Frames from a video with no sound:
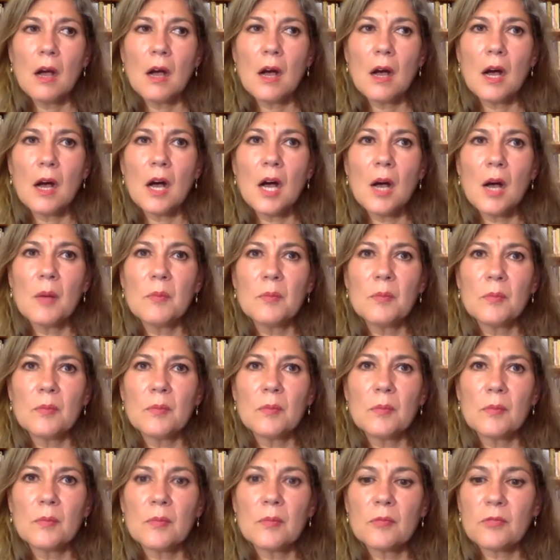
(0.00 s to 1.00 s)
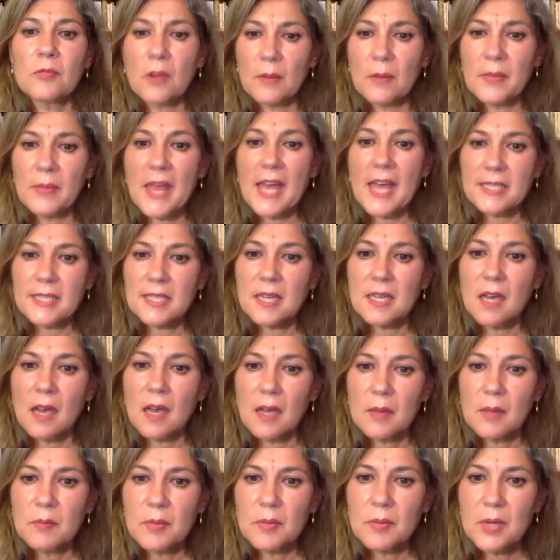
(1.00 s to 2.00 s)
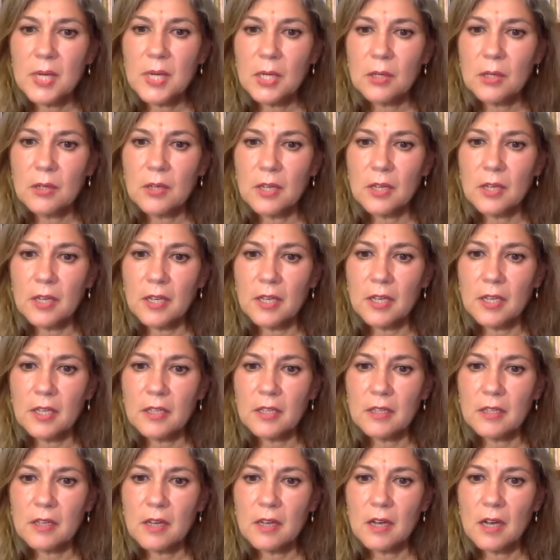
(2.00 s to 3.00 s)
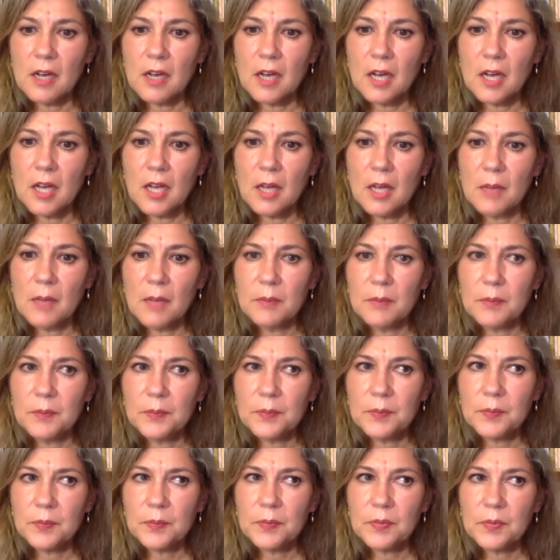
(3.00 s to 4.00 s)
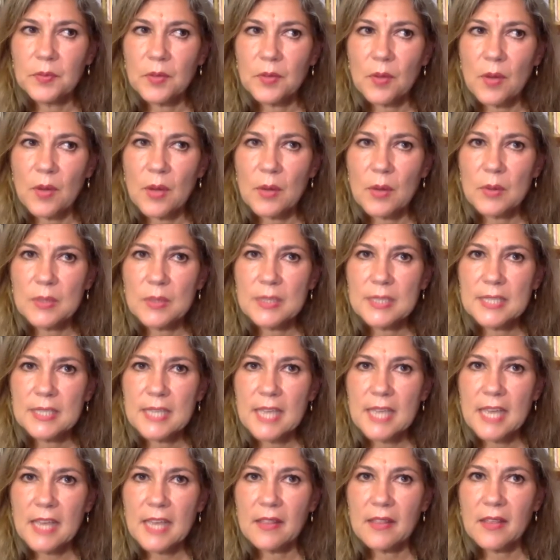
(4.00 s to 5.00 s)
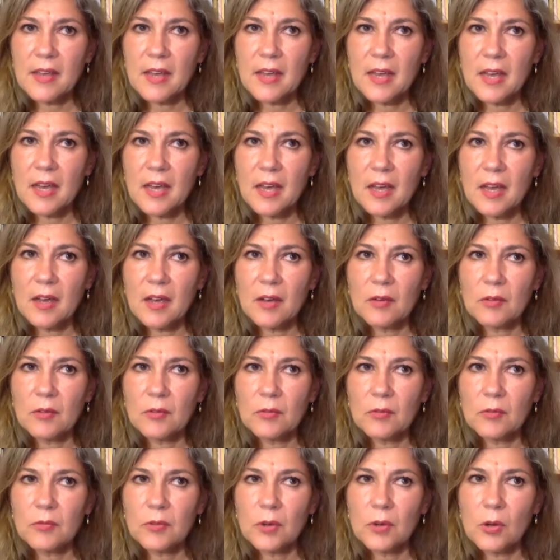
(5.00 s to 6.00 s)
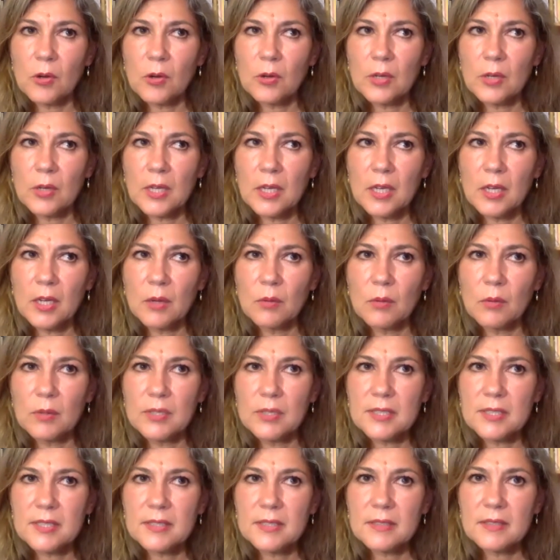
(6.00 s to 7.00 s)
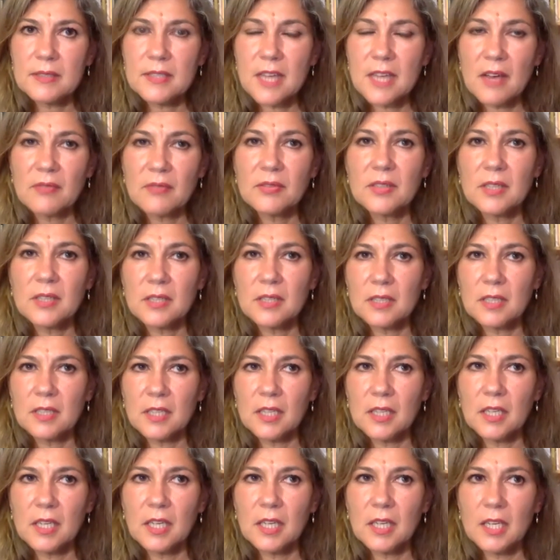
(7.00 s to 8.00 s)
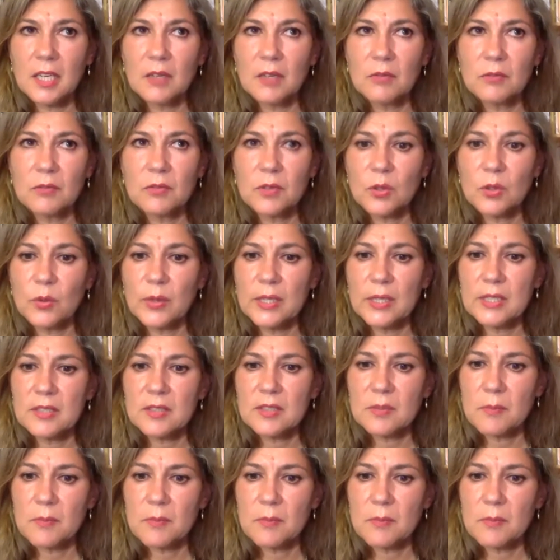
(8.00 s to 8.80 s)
um, from that time period. Um, so I would say that Farocki was definitely influenced